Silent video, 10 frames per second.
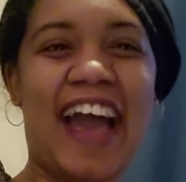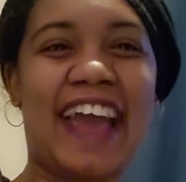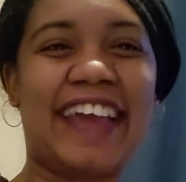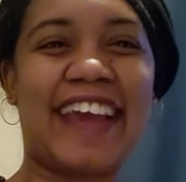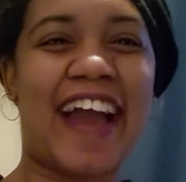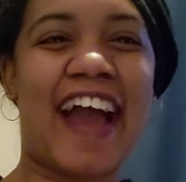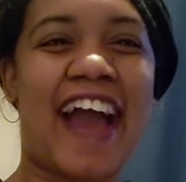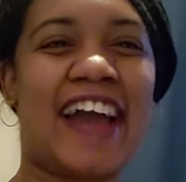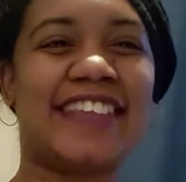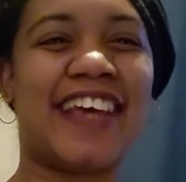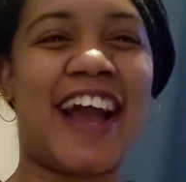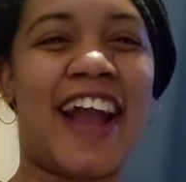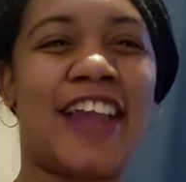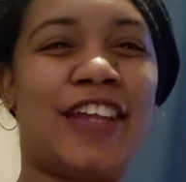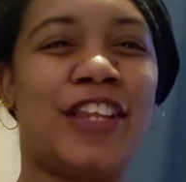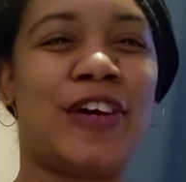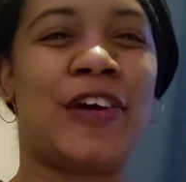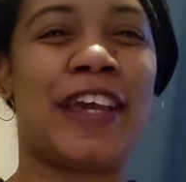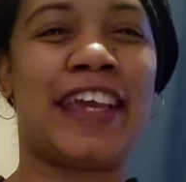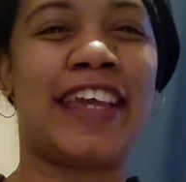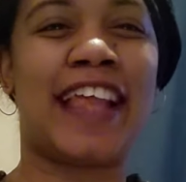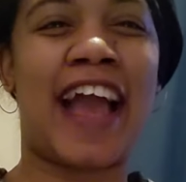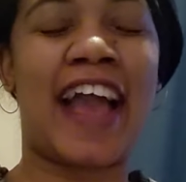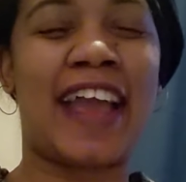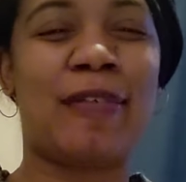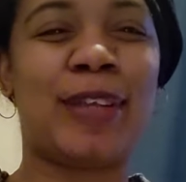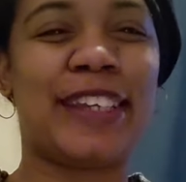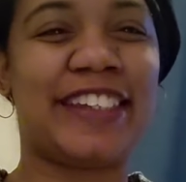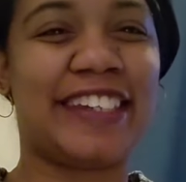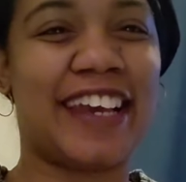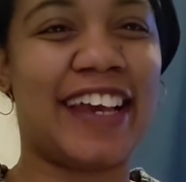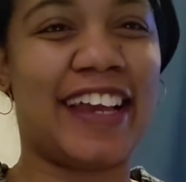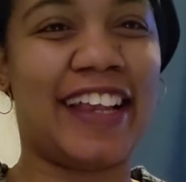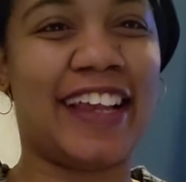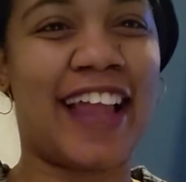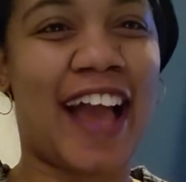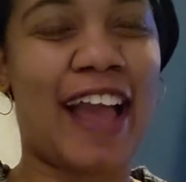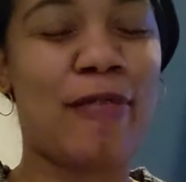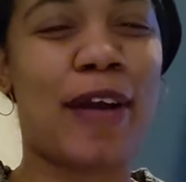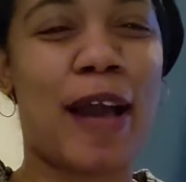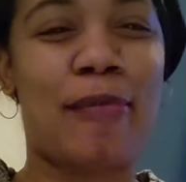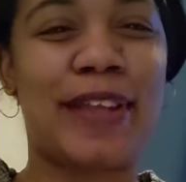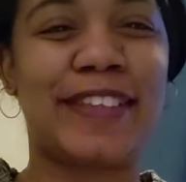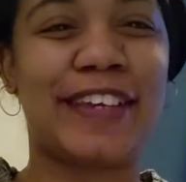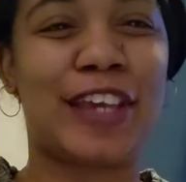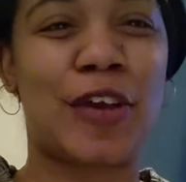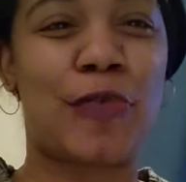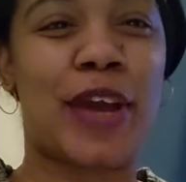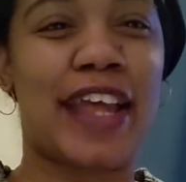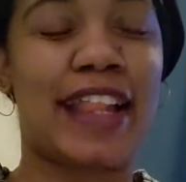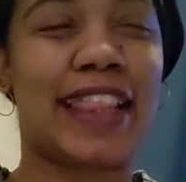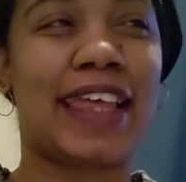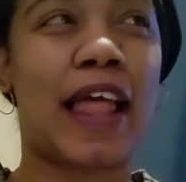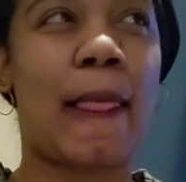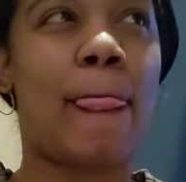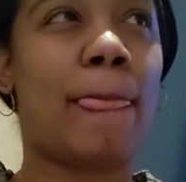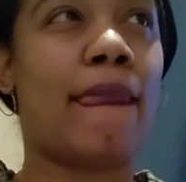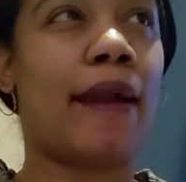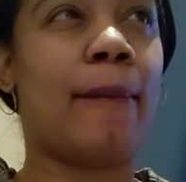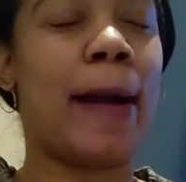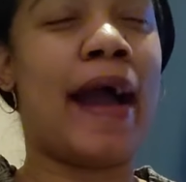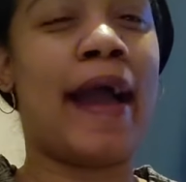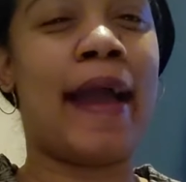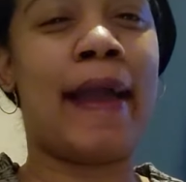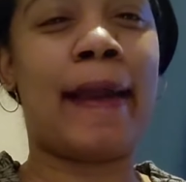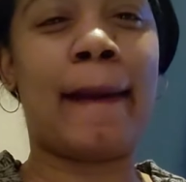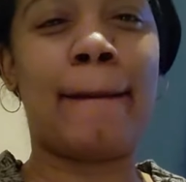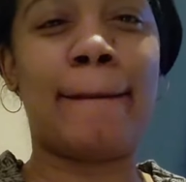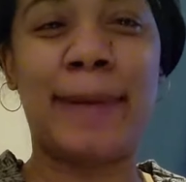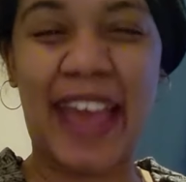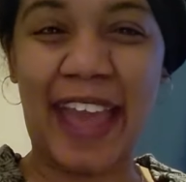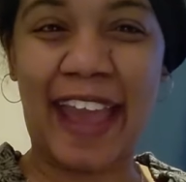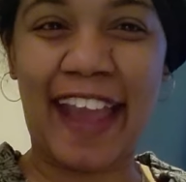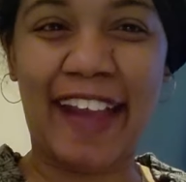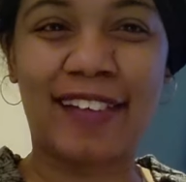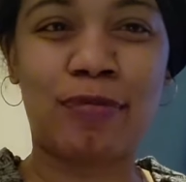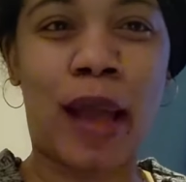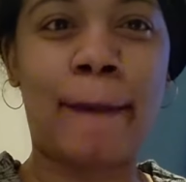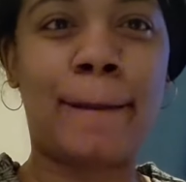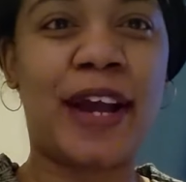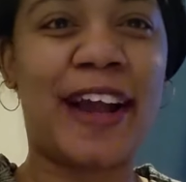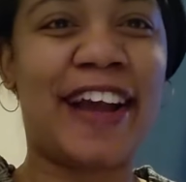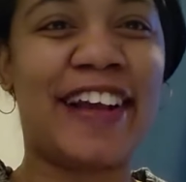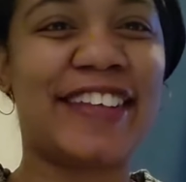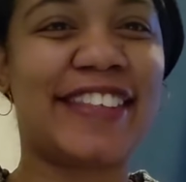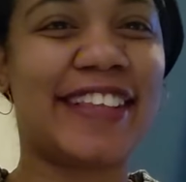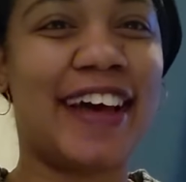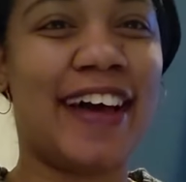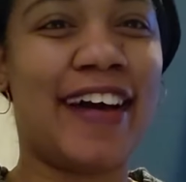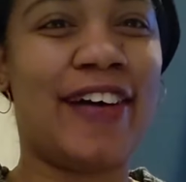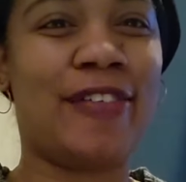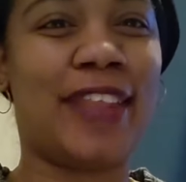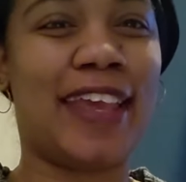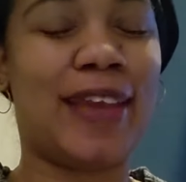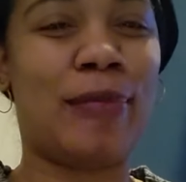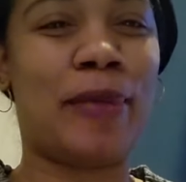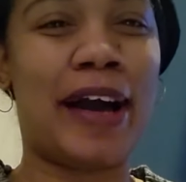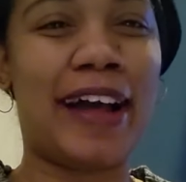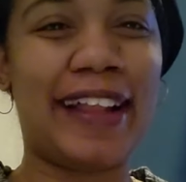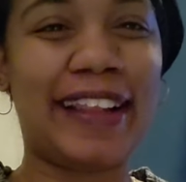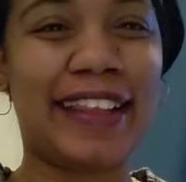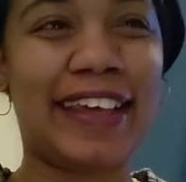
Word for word: Hey guys, how are you doing? I am Deshun and I am coming to you with my bag, my purse of the month.